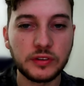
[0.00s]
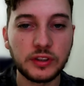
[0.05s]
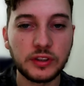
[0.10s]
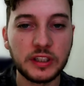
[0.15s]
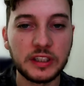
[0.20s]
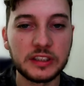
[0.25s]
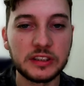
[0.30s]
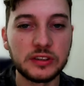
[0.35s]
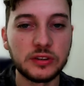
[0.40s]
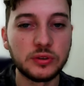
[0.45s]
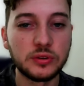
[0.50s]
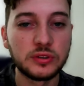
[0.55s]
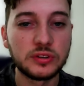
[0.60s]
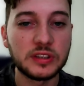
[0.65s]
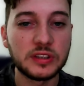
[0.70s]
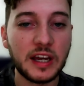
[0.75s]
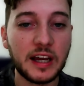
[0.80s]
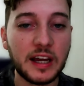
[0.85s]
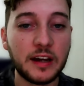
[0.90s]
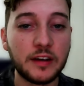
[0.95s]
It used to
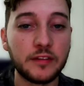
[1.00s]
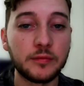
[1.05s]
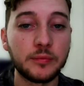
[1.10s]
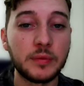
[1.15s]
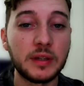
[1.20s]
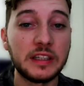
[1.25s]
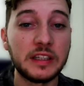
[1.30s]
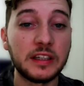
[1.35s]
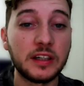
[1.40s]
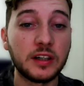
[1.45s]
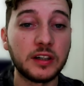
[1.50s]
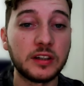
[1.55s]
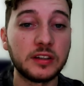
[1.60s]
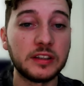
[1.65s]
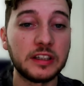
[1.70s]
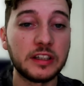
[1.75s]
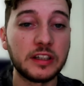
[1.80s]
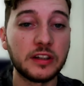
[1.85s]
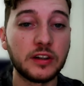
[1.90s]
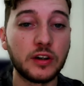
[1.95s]
have many
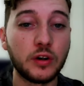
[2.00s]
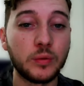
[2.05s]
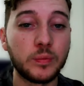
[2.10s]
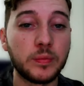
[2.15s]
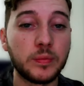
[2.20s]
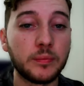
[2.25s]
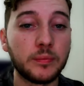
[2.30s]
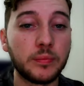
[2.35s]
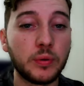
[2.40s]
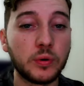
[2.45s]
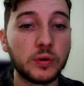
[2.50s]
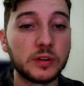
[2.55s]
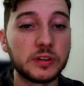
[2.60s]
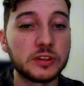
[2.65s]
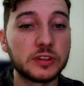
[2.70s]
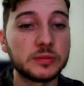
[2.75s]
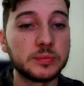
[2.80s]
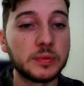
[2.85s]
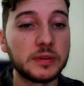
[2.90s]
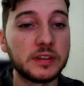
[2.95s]
unneeded open
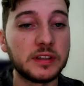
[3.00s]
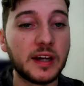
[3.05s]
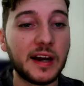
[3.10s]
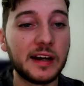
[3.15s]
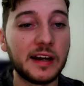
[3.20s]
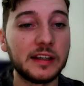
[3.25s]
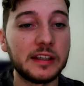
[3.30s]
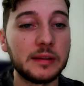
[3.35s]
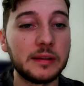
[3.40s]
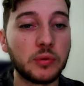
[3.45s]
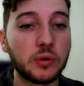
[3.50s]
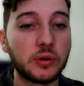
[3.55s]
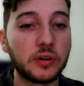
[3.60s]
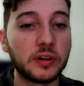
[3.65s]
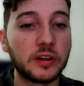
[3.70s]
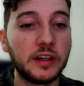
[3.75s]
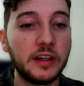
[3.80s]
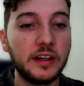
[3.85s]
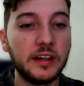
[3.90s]
ports, but not anymore.